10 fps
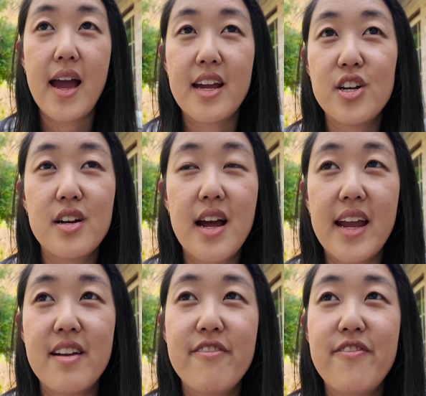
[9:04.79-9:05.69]

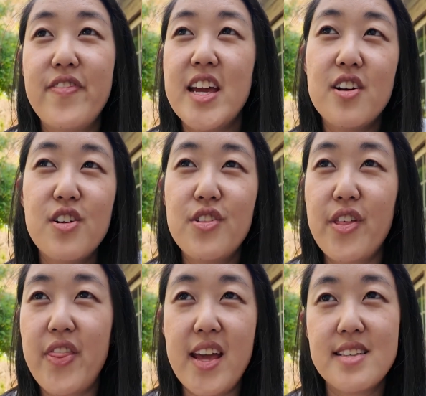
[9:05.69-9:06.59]
I can feel
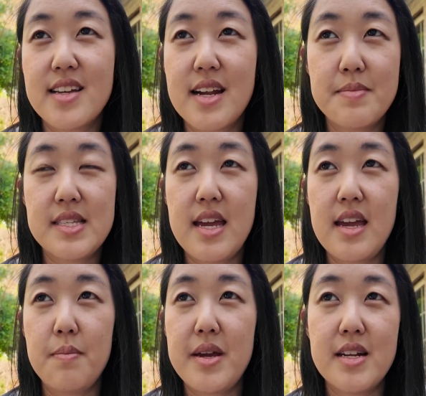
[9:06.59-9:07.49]
the things that I'm
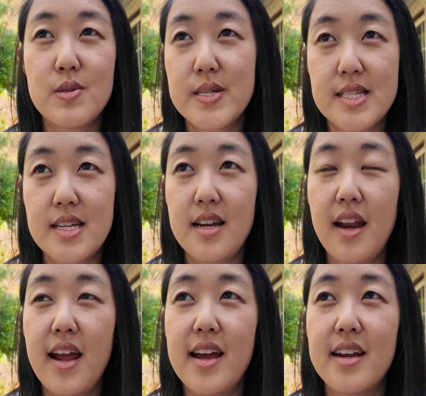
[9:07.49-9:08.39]
saying being
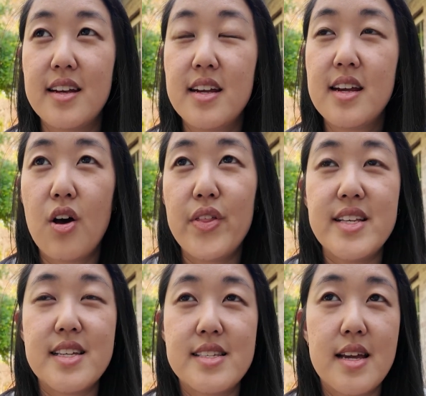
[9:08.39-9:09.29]
twisted, and all
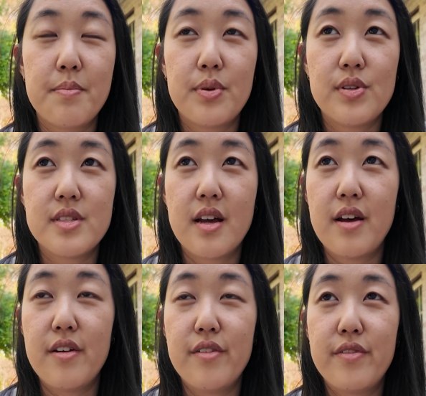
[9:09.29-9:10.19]
these examples
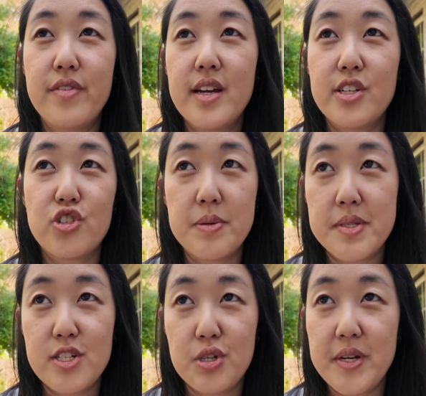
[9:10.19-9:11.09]
of extreme
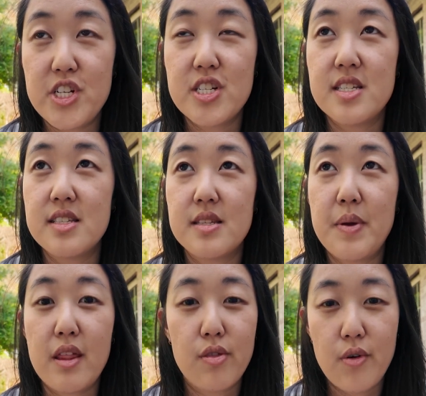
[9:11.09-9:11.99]
situations
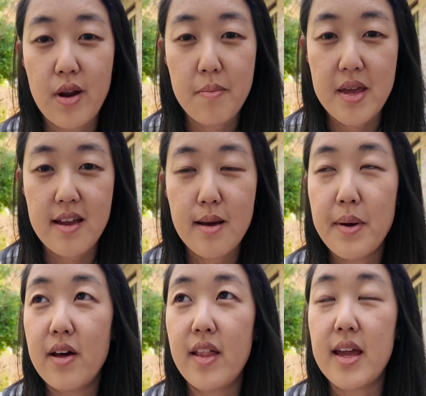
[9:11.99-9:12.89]
being thrown at me
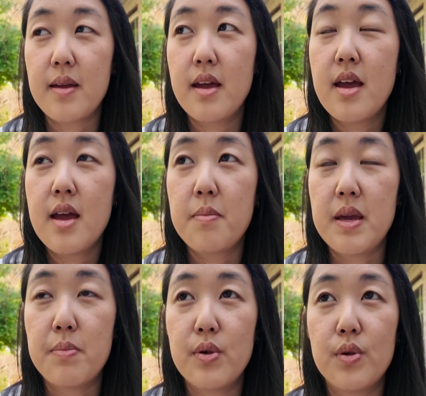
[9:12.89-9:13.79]
about
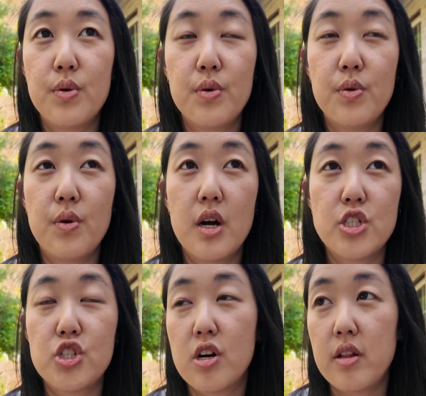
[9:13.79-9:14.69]
people who are
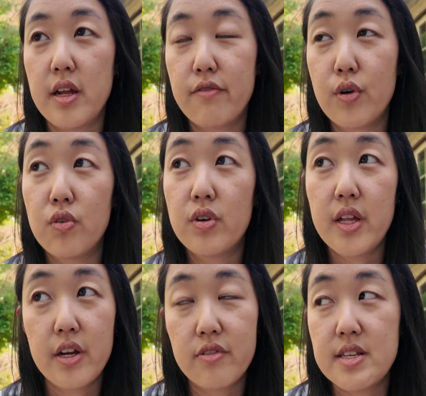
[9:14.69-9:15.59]
struggling for a
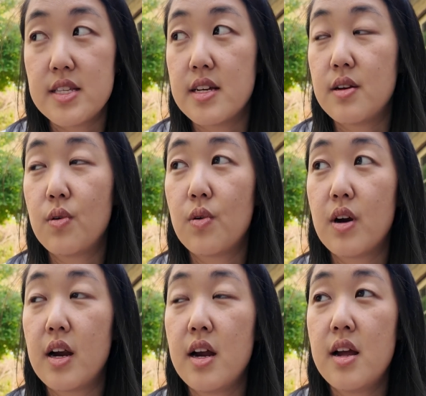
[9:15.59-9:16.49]
really good reason,
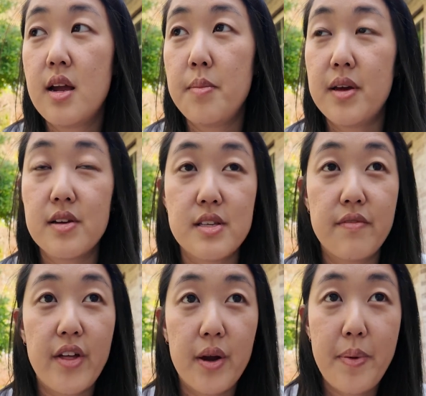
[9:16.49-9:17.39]
or because
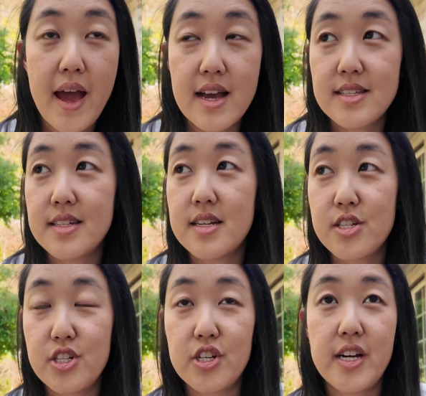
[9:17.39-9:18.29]
of their past and
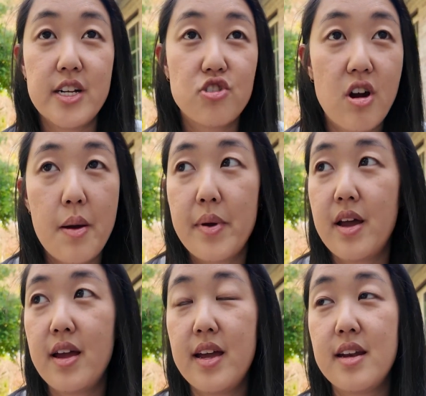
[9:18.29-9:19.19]
history and
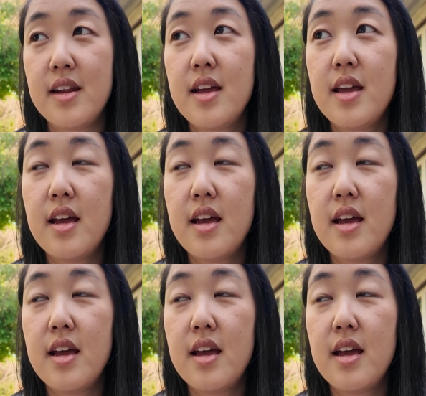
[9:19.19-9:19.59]
trauma and